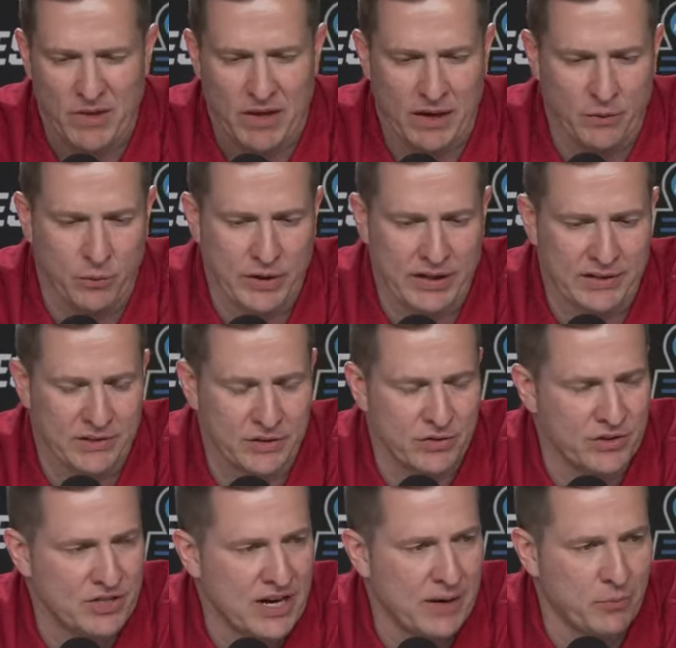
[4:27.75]
And we didn't do the
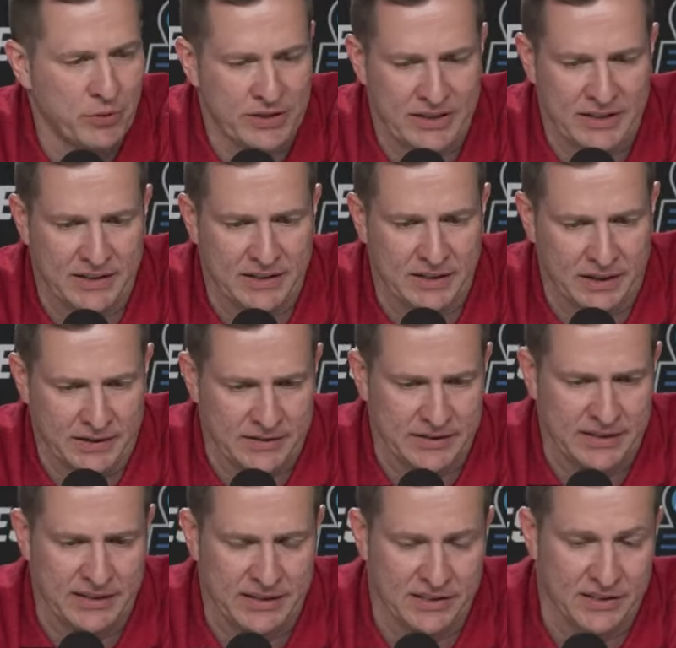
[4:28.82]
job we
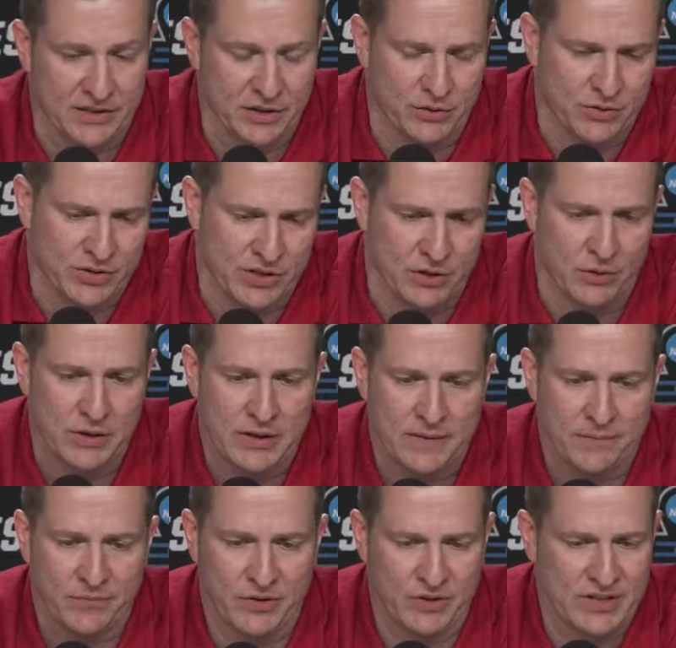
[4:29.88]
needed to do. So
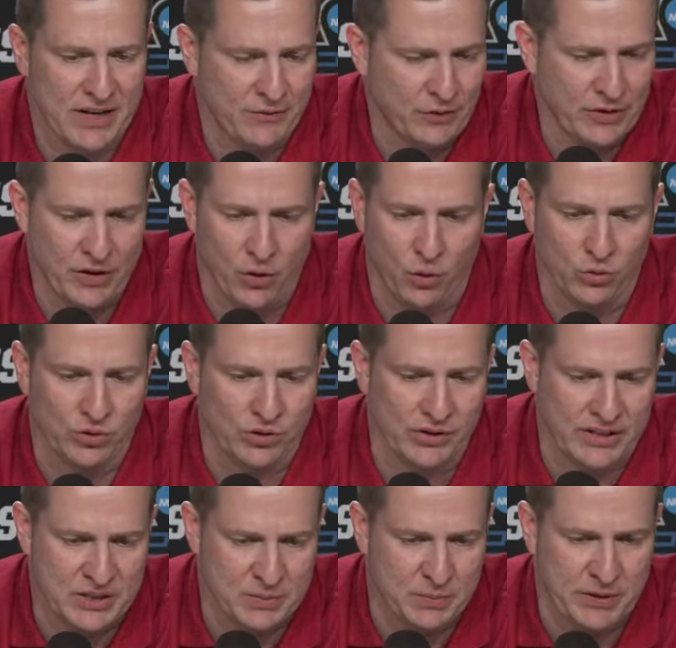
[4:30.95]
they're definitely older,
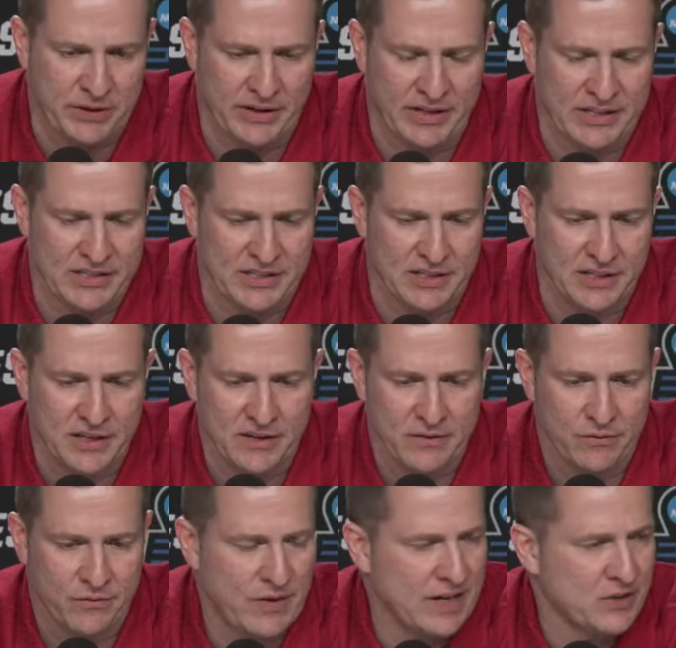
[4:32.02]
experienced
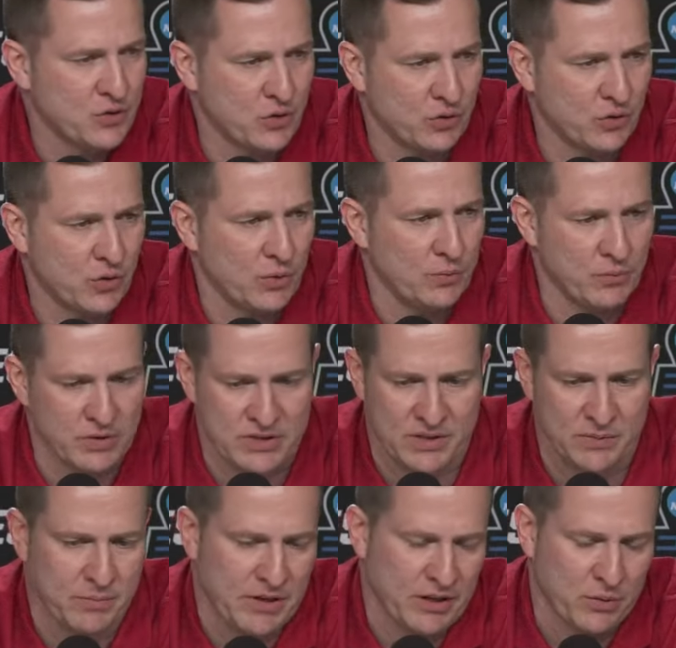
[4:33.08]
veteran group with
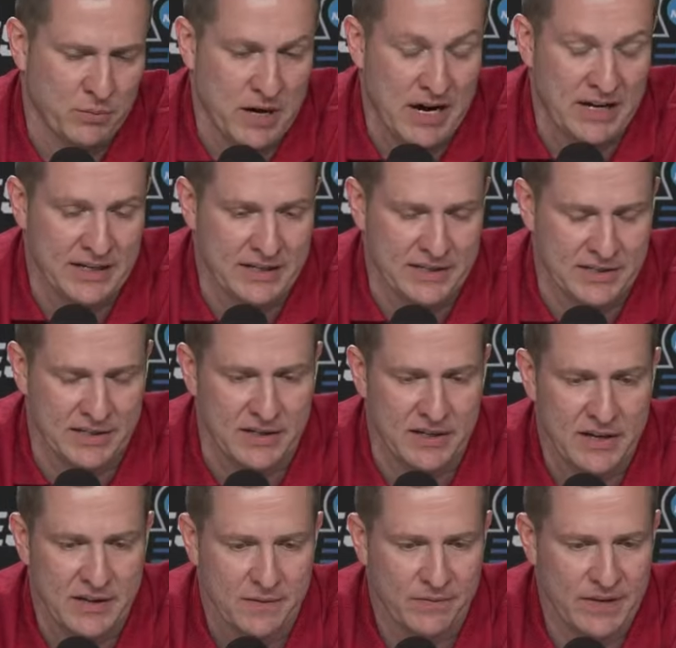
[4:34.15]
some bigger bodies, and
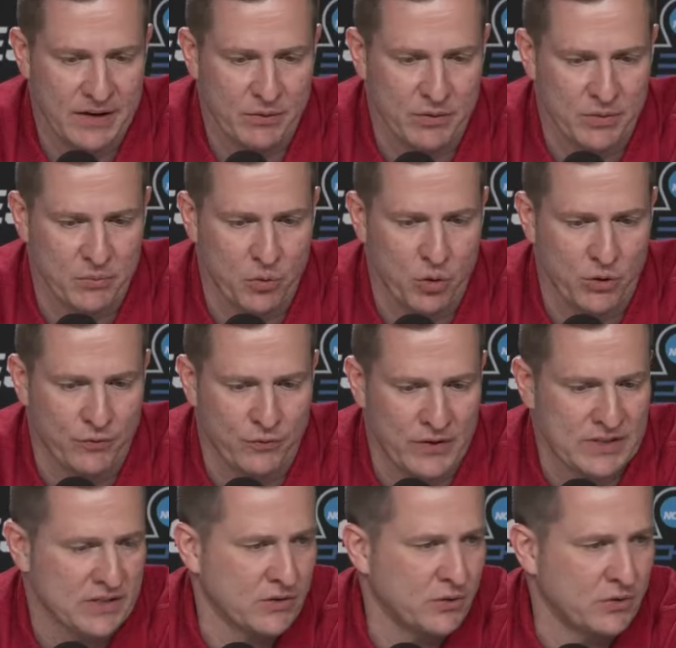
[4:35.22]
they were the more
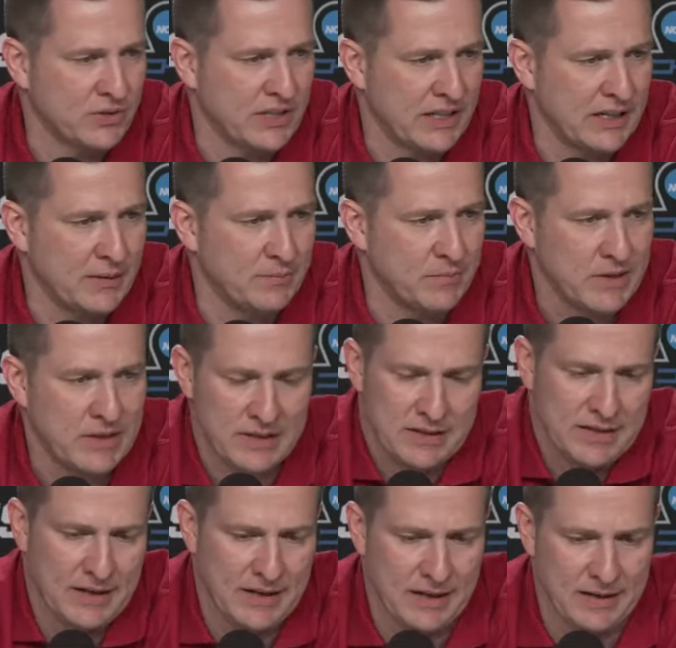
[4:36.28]
physical team,
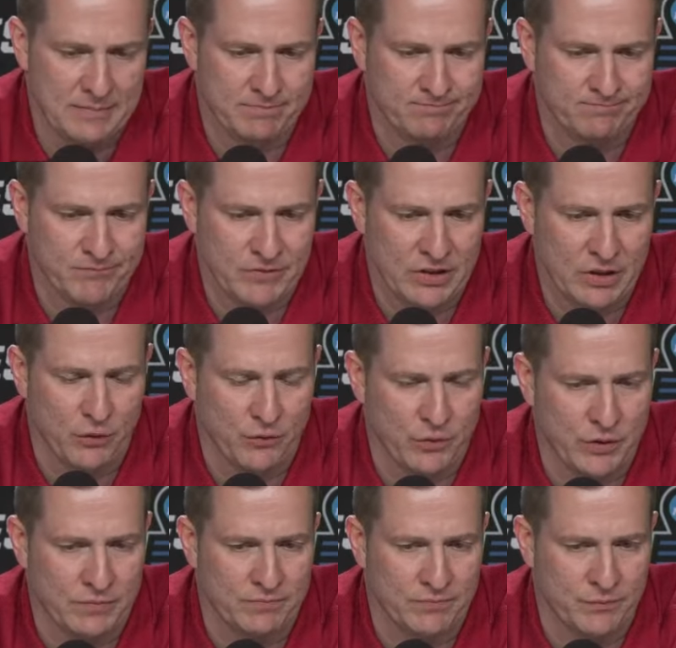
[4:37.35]

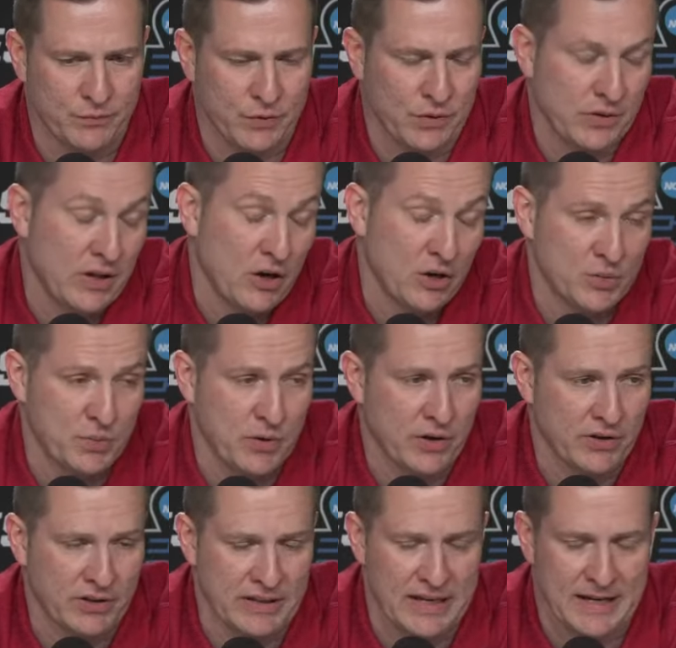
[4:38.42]
for a large part
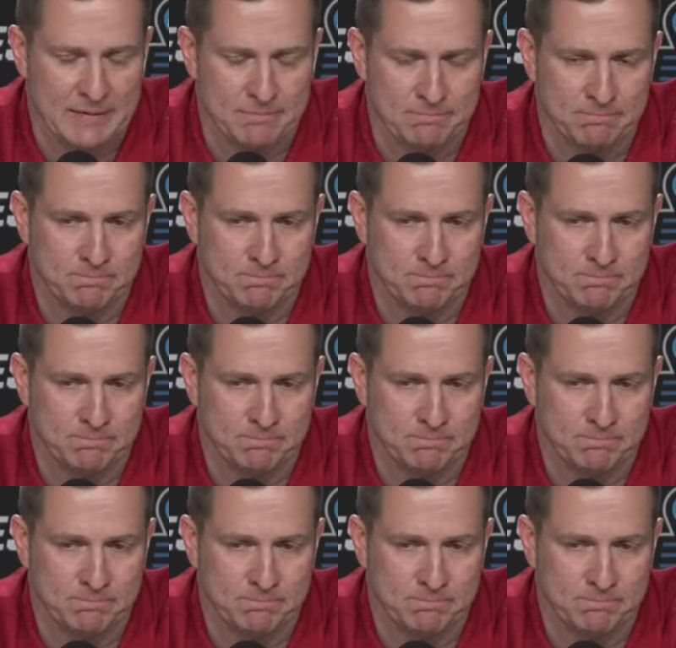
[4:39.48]
of the game.